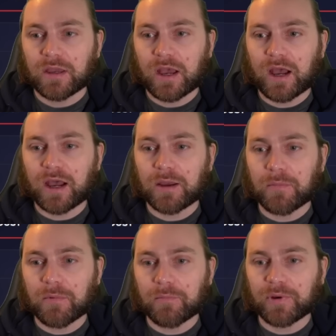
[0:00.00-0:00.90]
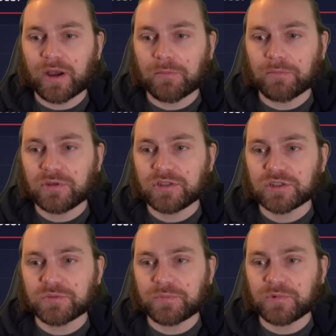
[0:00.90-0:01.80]
um, but I'm going to
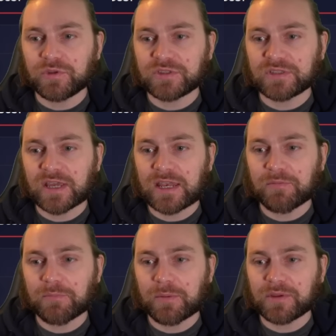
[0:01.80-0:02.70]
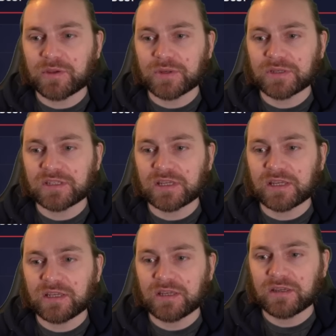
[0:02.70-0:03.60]
just use 10 of my BUSD.